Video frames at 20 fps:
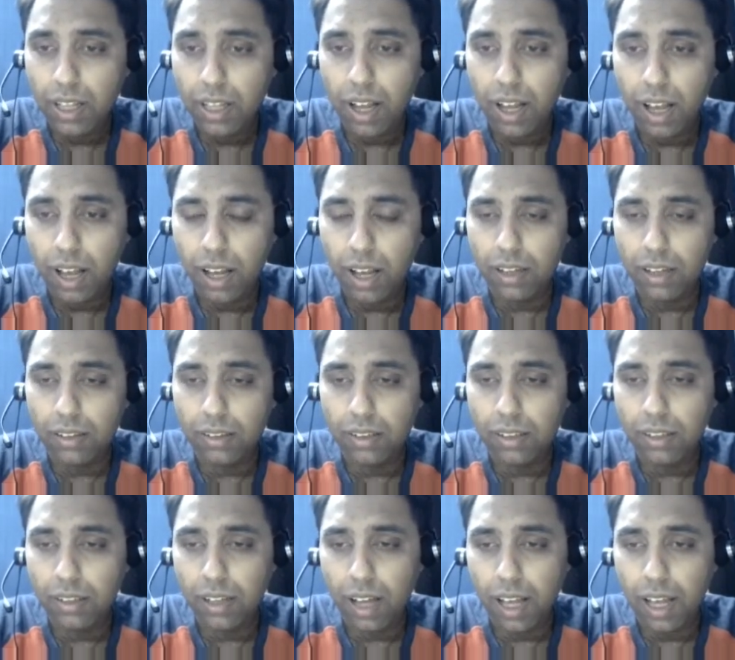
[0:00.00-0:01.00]

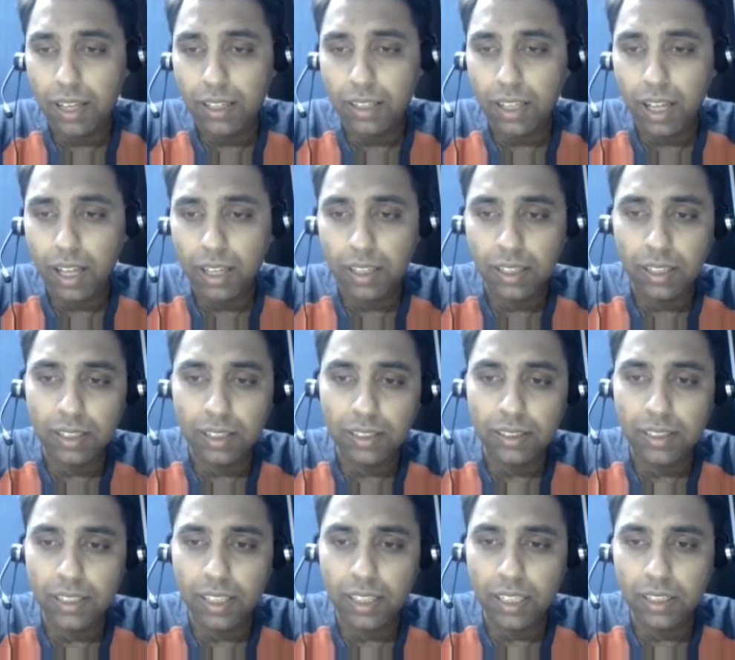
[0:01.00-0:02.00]
I can
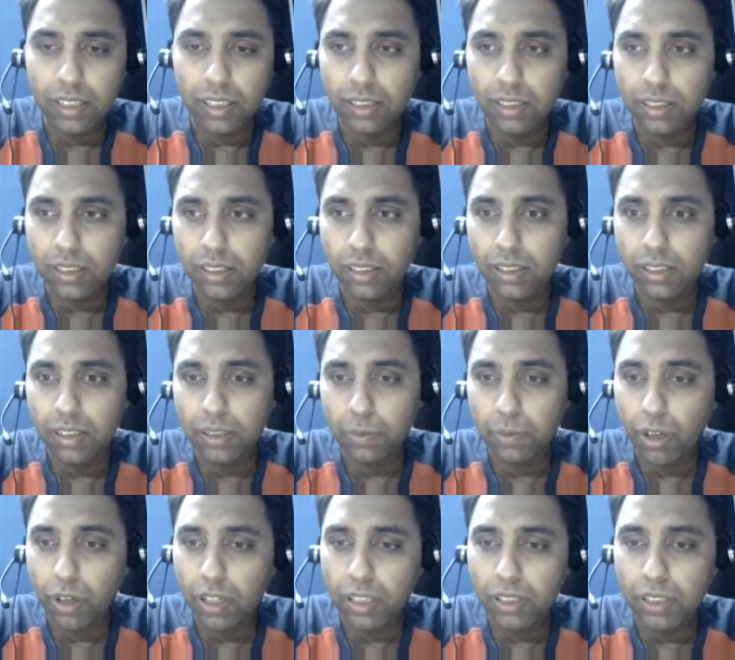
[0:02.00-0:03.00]
say that this
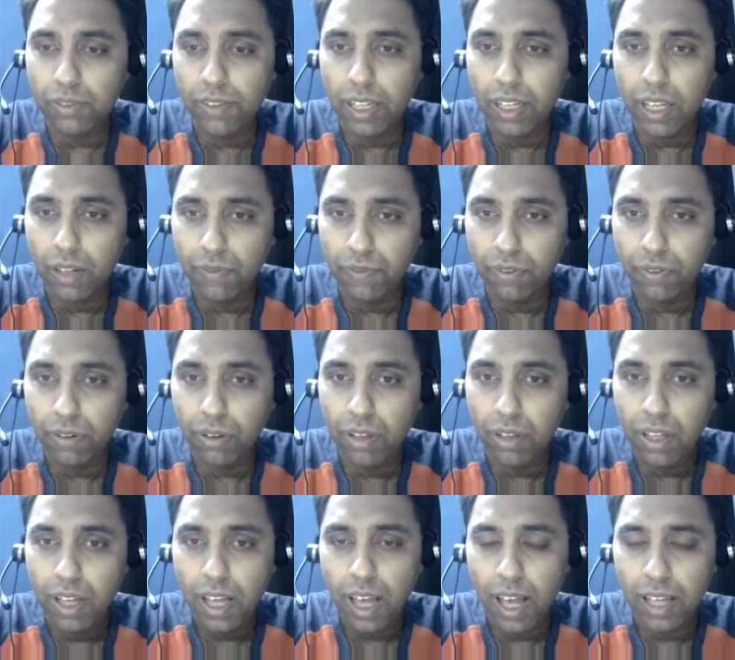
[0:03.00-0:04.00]
product is very helpful,
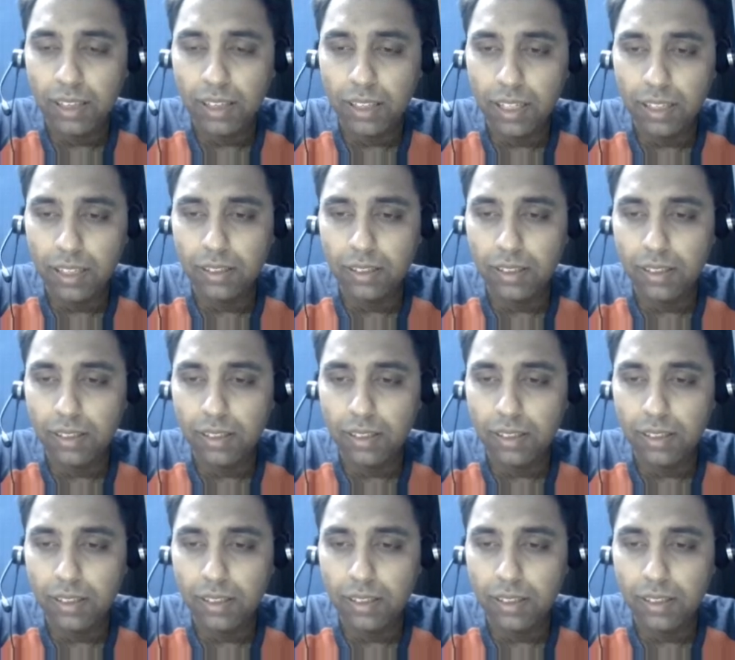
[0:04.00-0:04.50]
and then